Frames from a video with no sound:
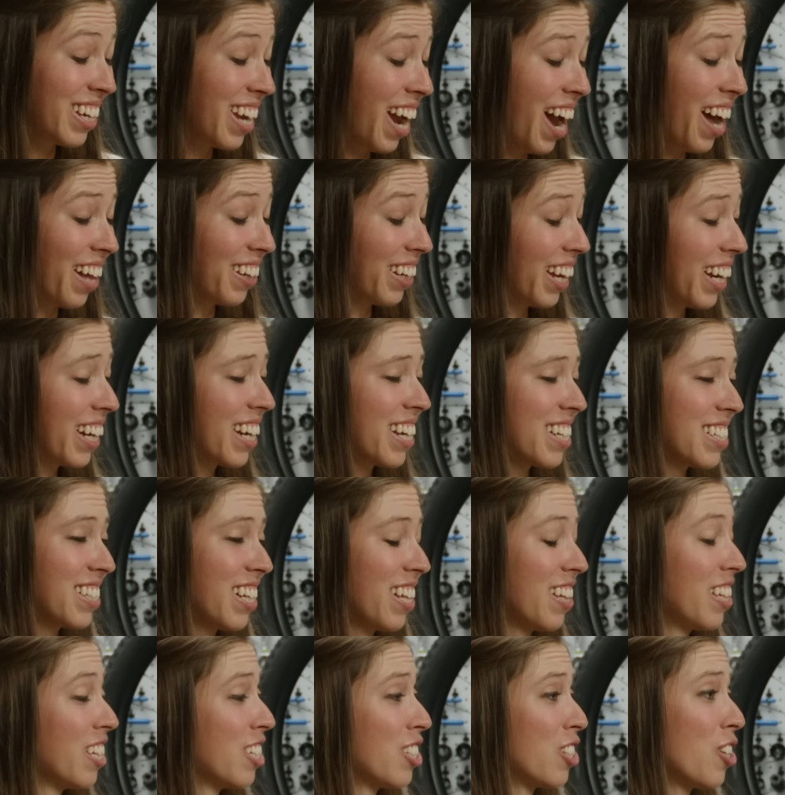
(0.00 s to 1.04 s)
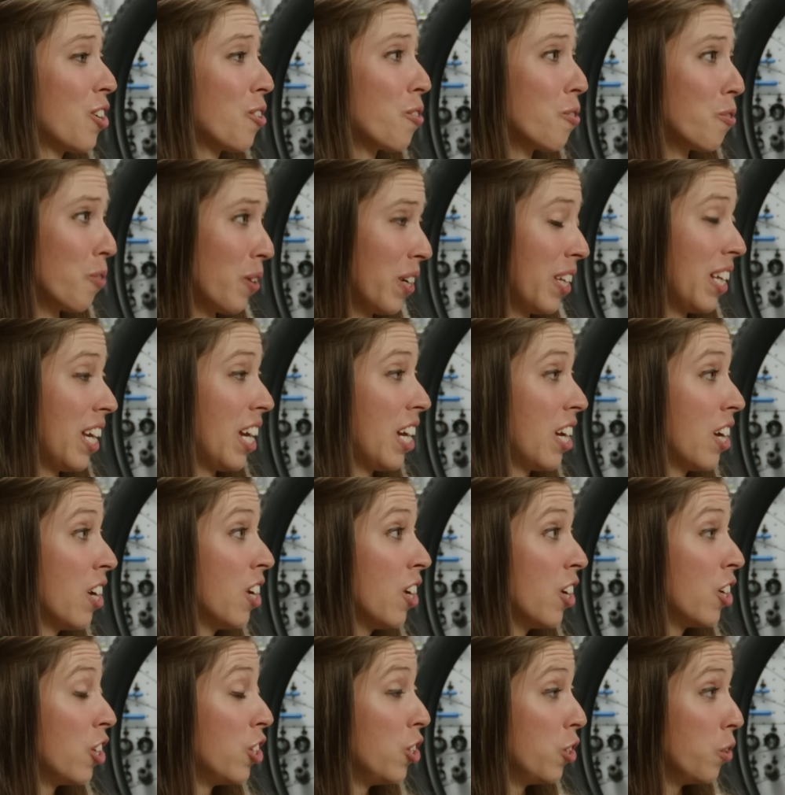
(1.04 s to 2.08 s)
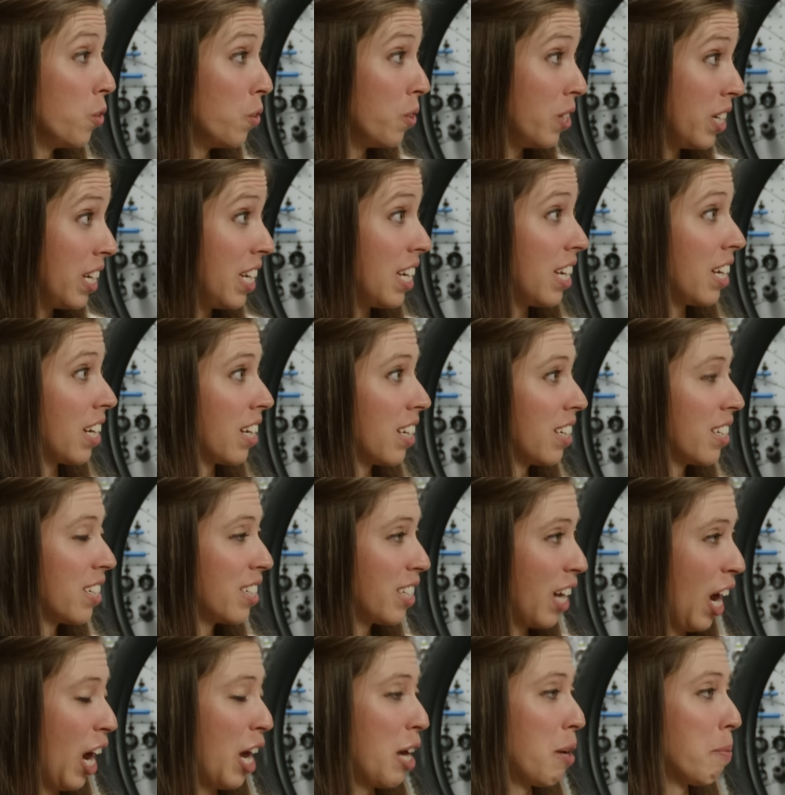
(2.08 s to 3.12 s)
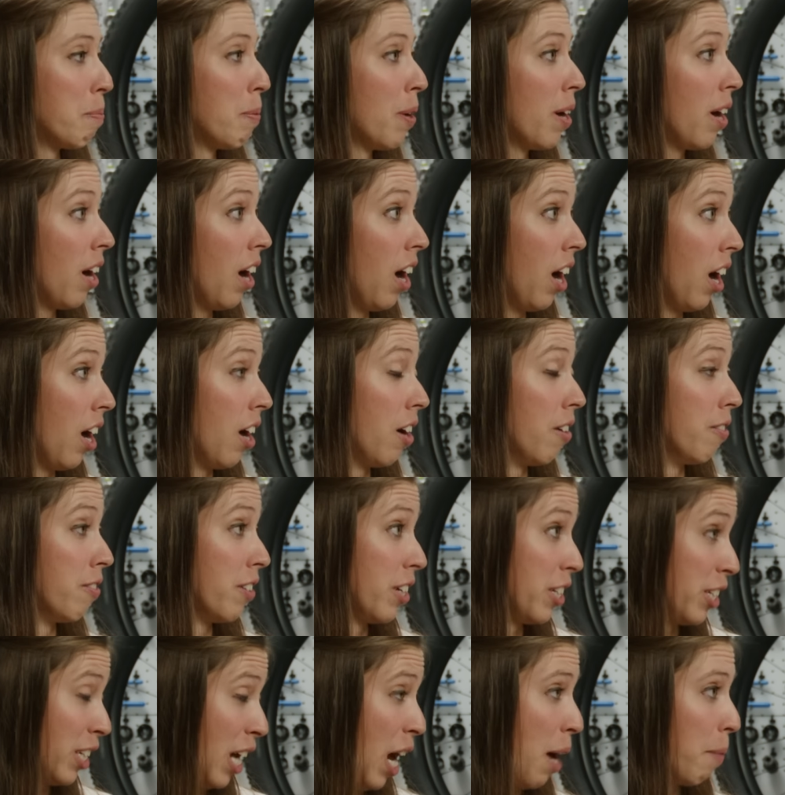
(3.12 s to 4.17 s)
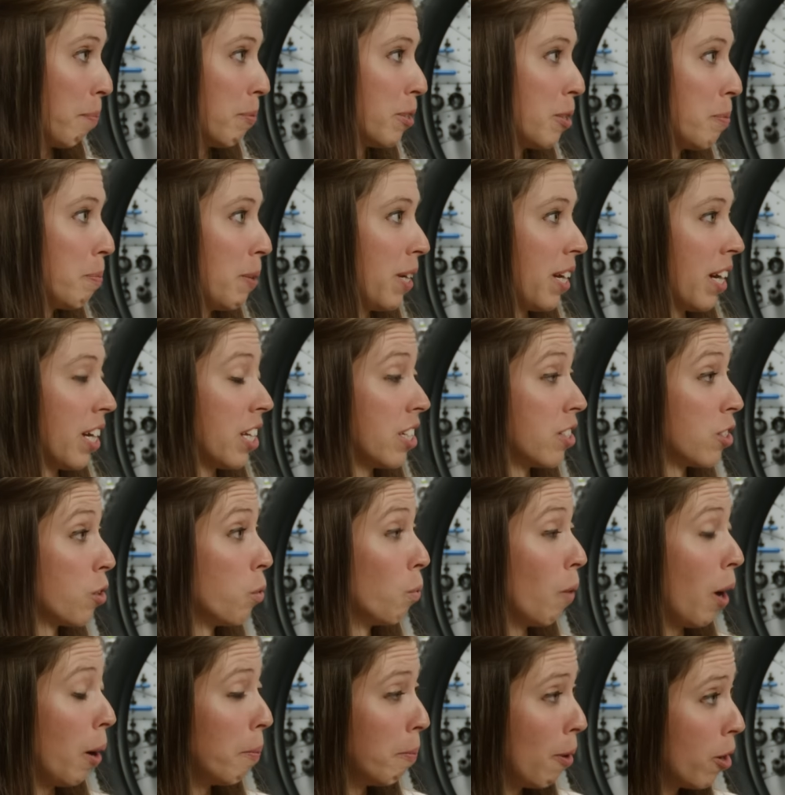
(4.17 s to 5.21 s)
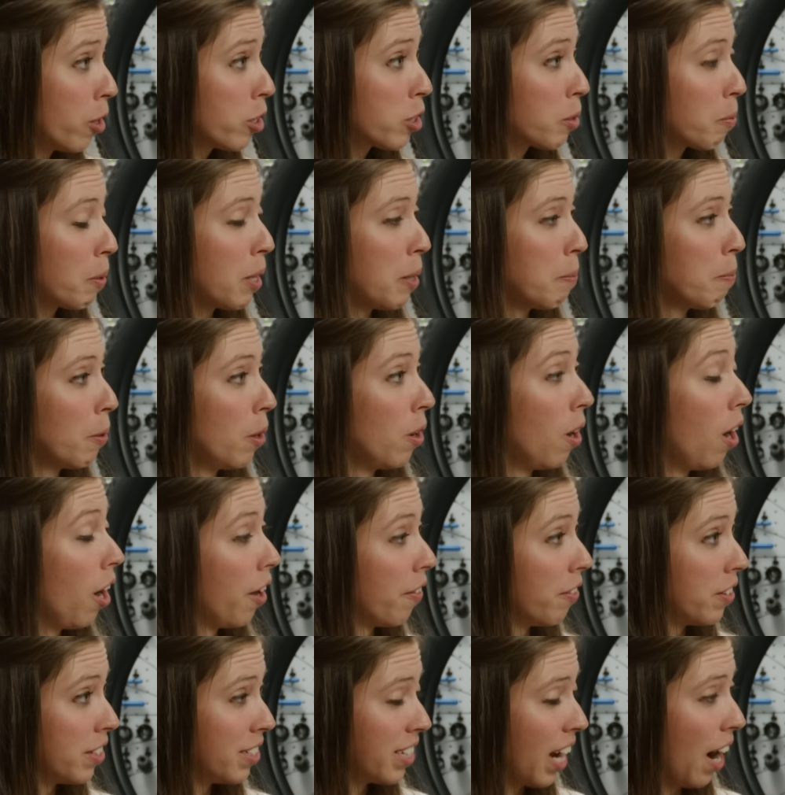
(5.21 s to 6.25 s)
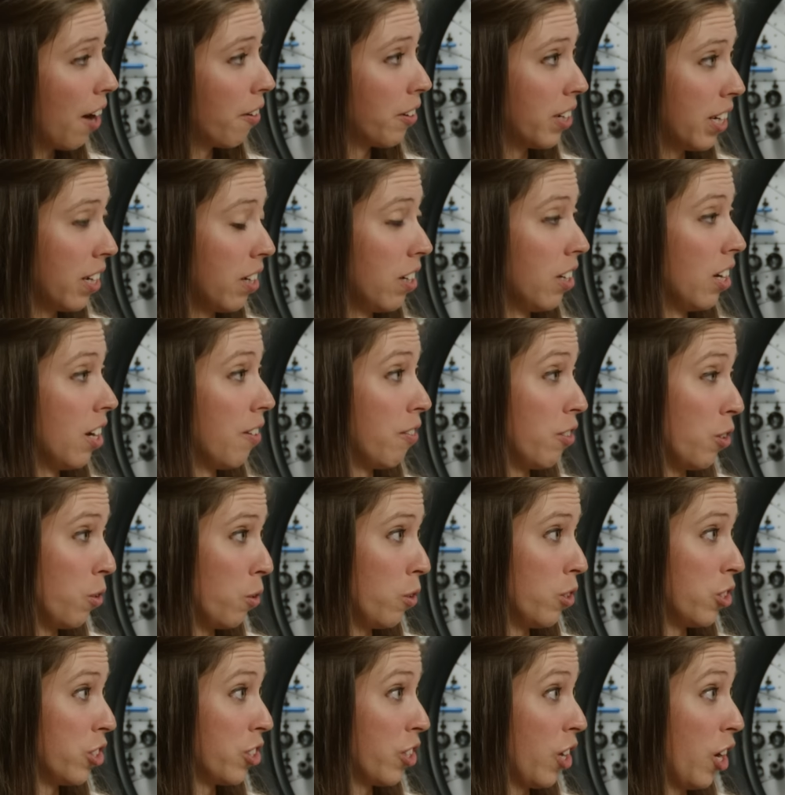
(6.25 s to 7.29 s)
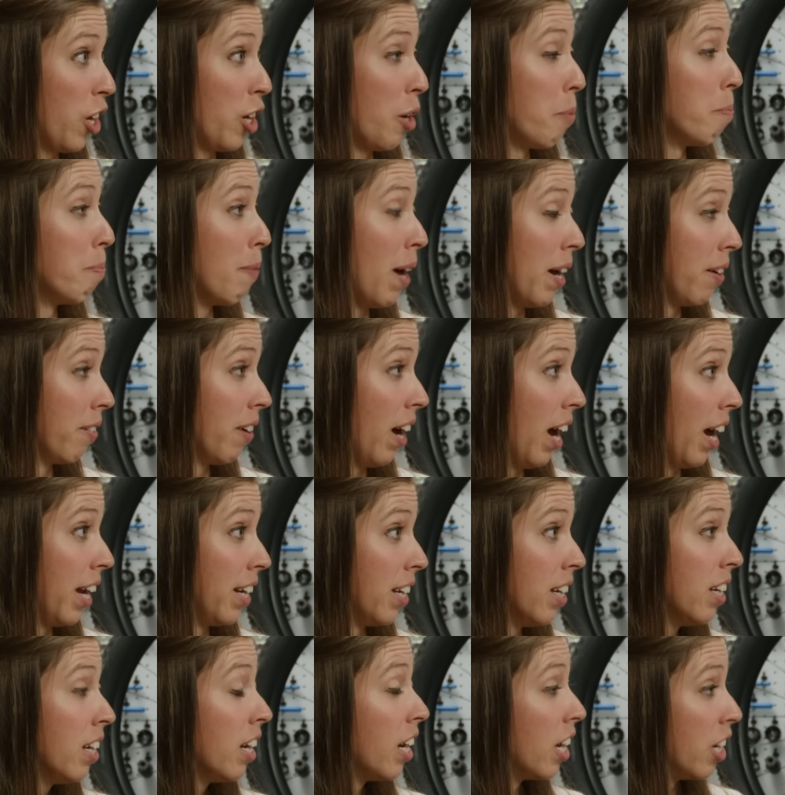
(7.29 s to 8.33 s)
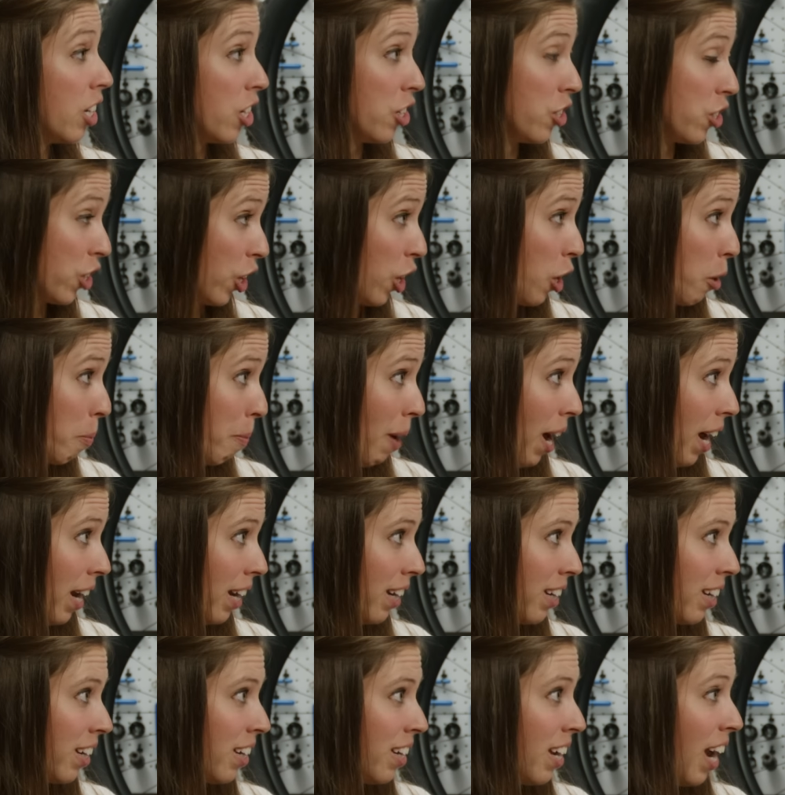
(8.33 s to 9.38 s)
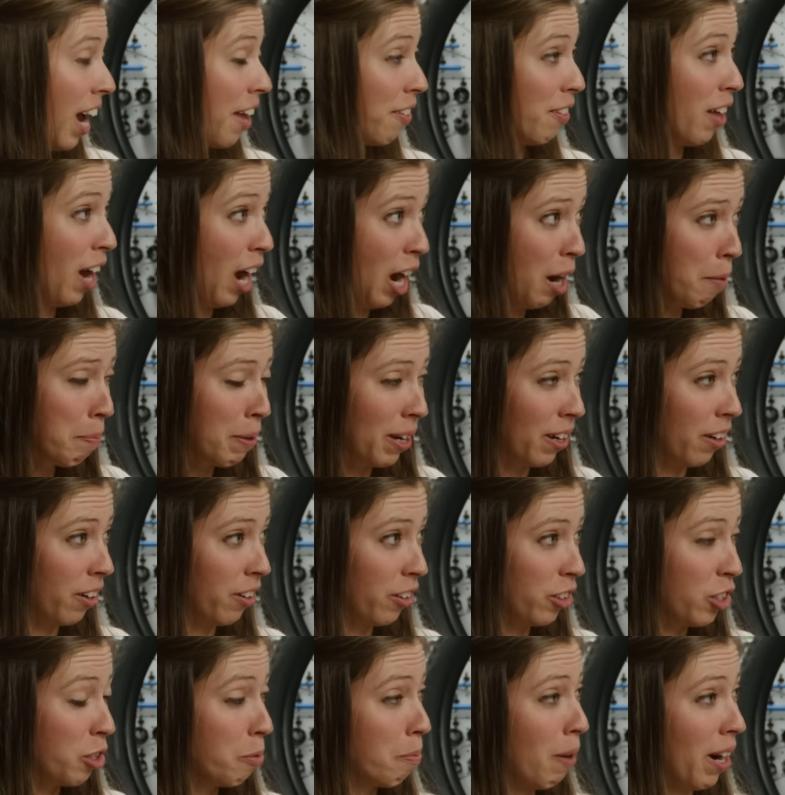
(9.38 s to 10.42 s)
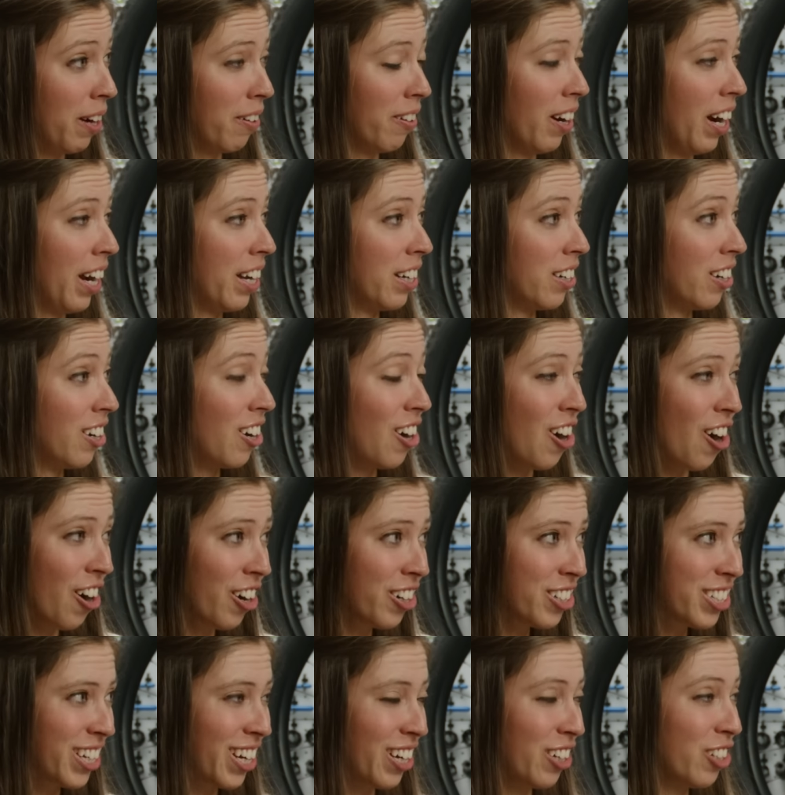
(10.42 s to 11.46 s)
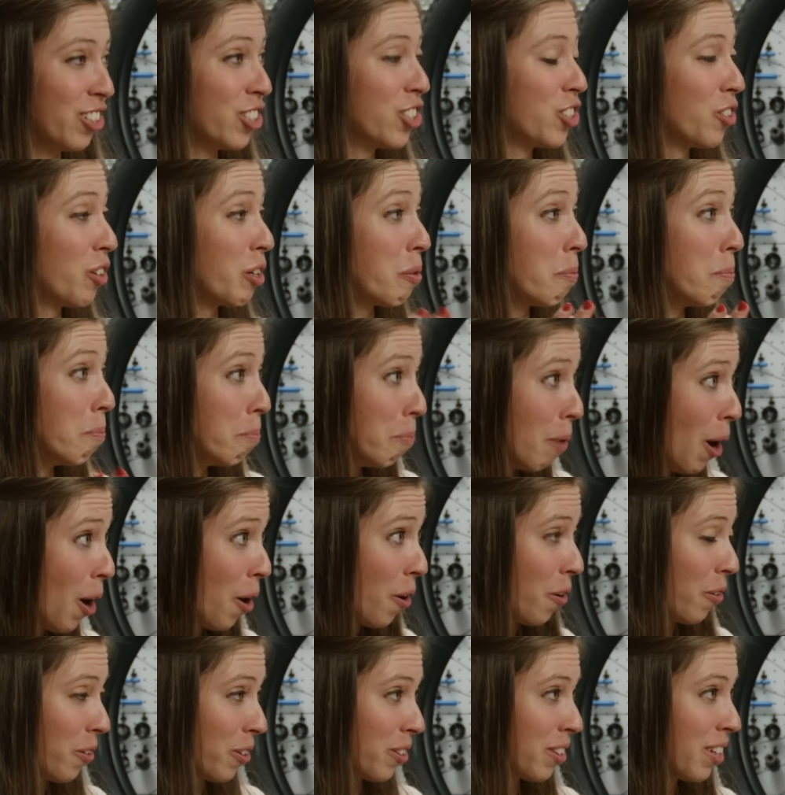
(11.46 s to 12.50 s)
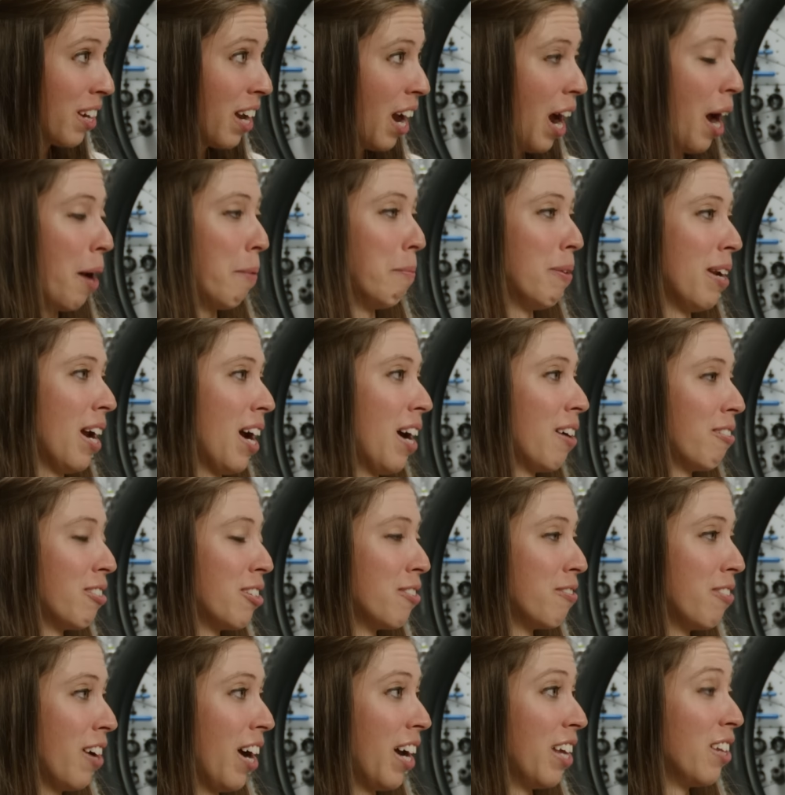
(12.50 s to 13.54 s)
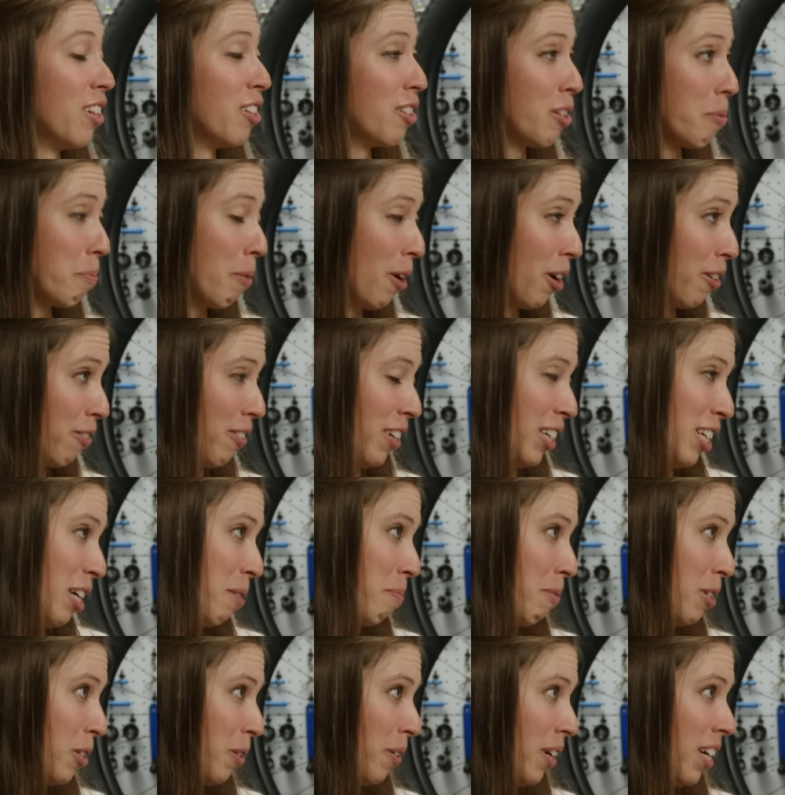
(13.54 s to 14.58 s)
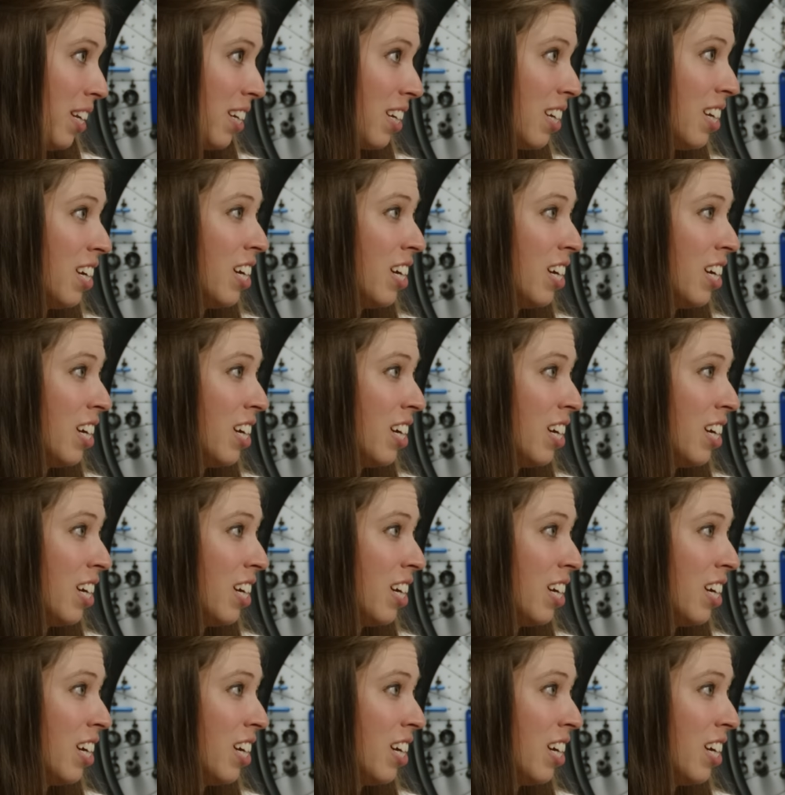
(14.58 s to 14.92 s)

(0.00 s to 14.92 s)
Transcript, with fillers: Yeah, like I said, this is a really unique type of attempt because while most people on the downhill of the whole enchilada might ride an enduro bike and the uphill you might ride a hardtail doing both i'm going to have to find the perfect in between